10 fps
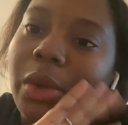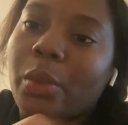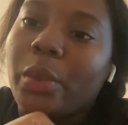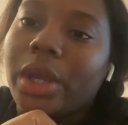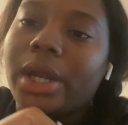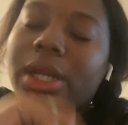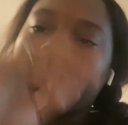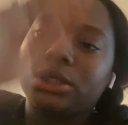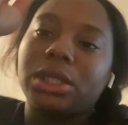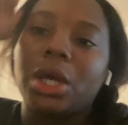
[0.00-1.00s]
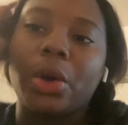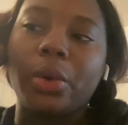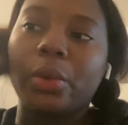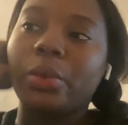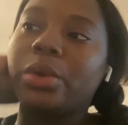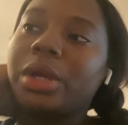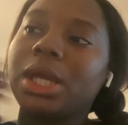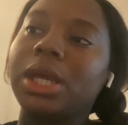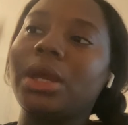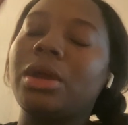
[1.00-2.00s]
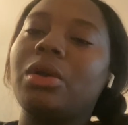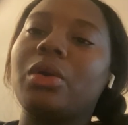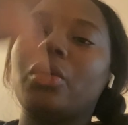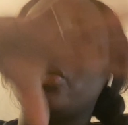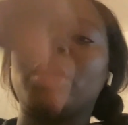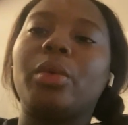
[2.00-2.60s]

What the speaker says: where it needs to go. Or